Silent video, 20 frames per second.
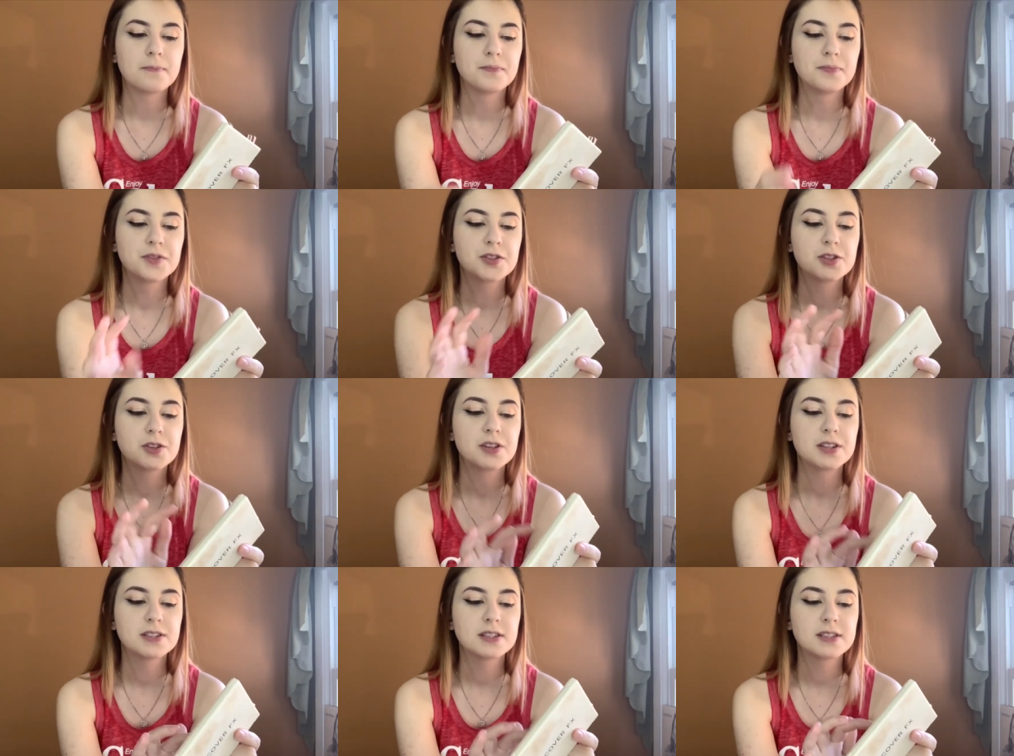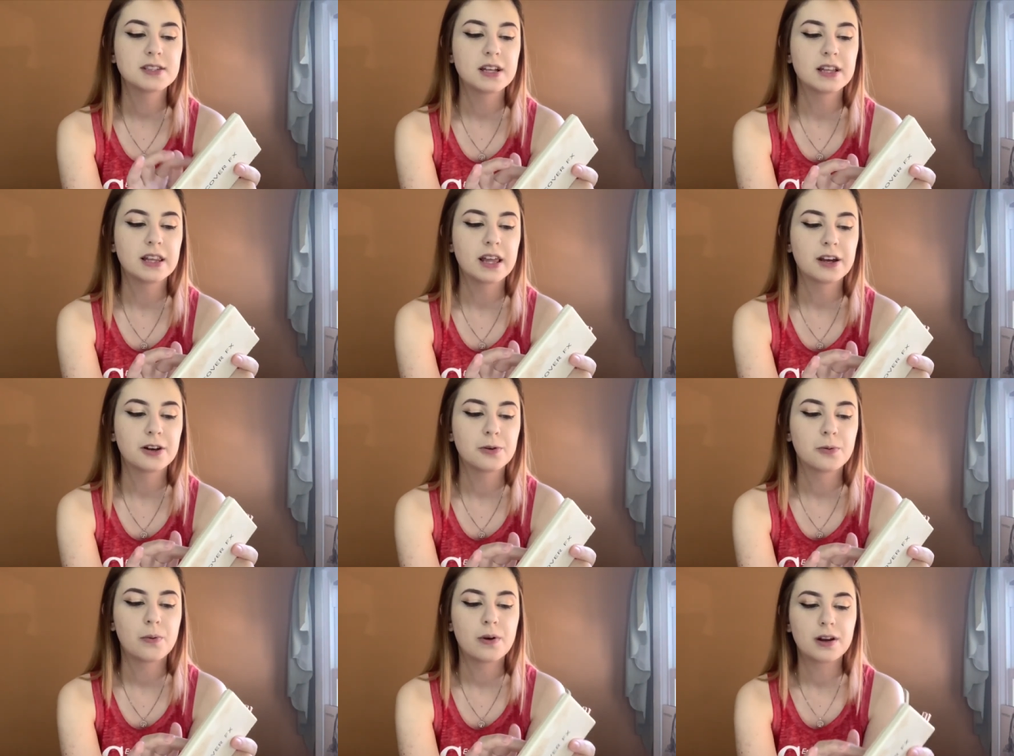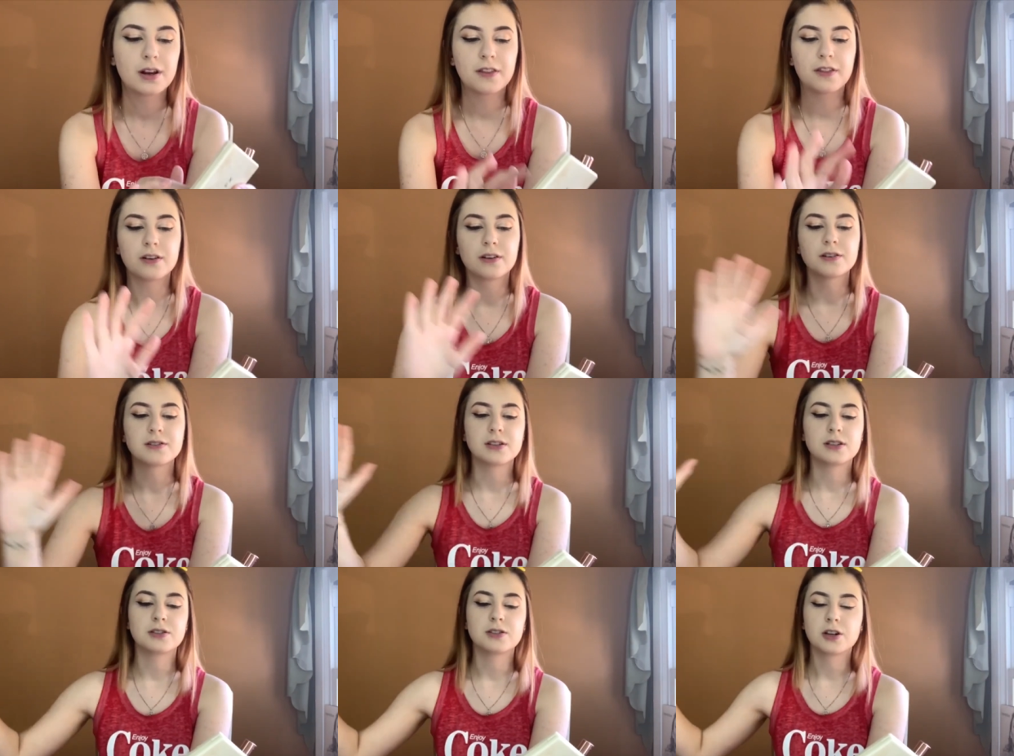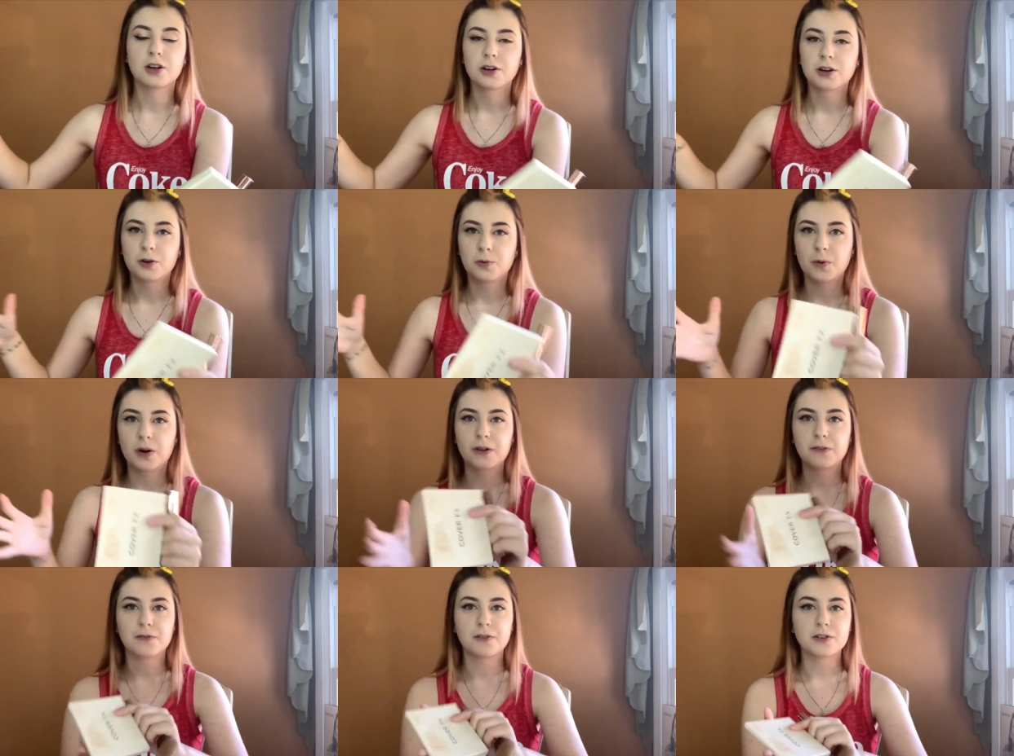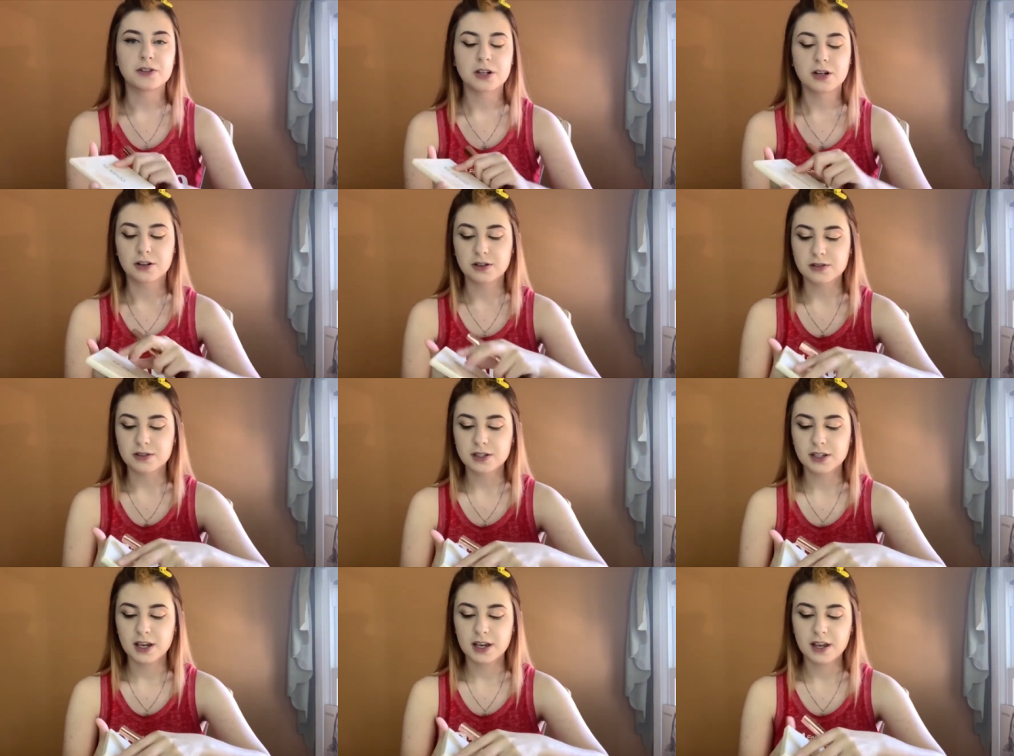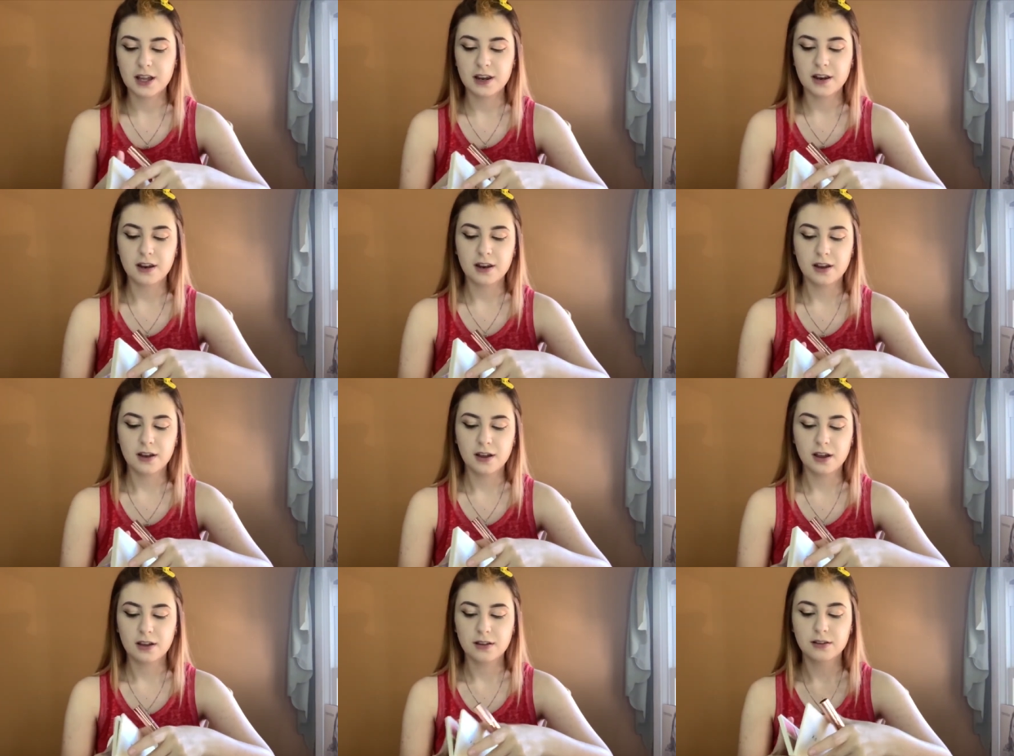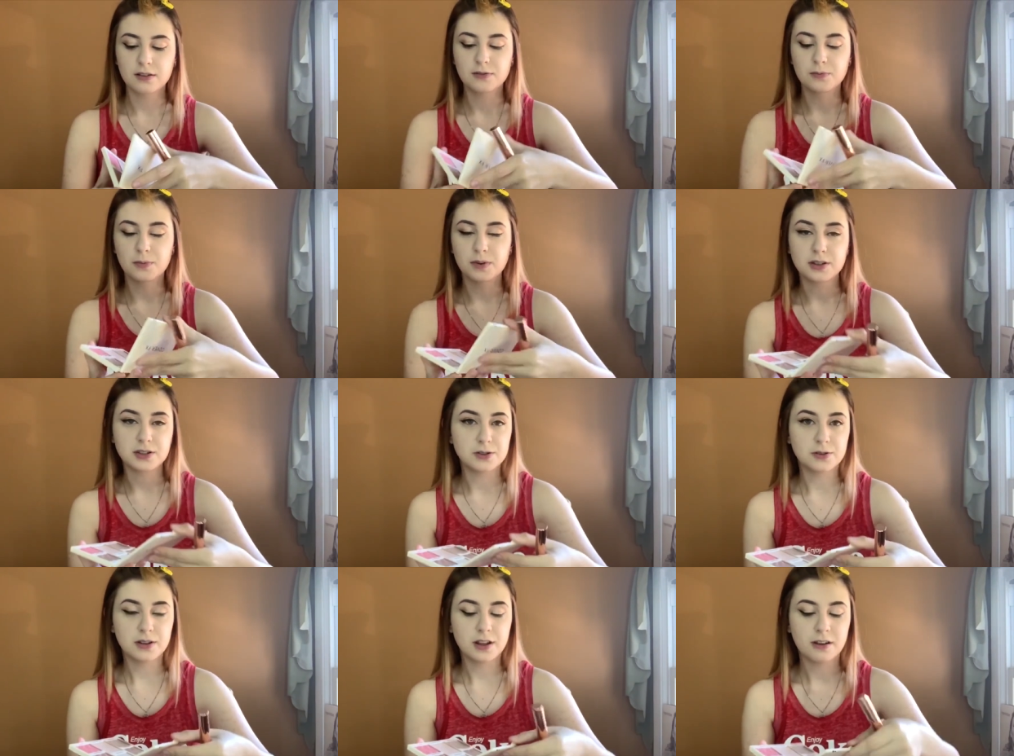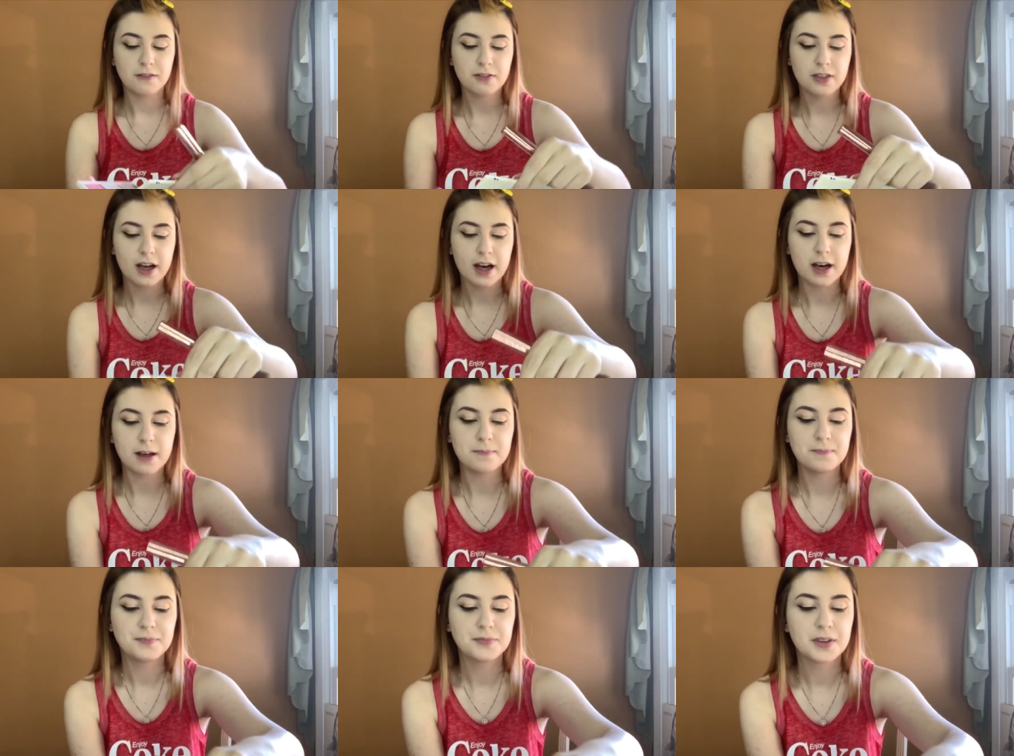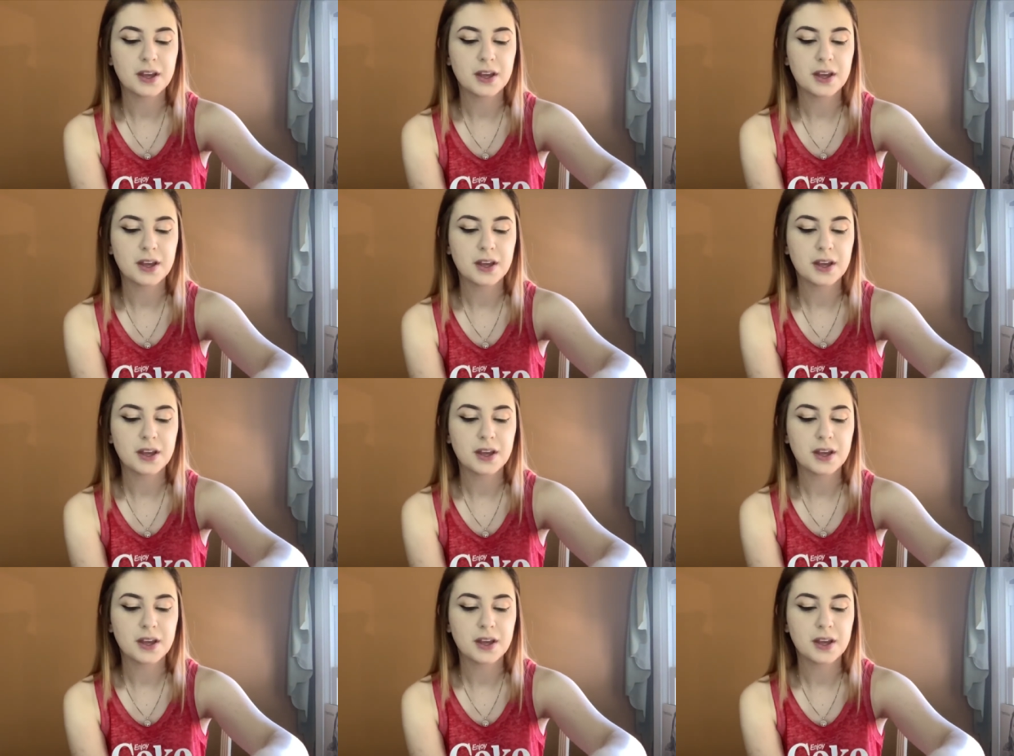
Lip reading: So this is the lighter one, and there is a darker one for darker skin. We do love that.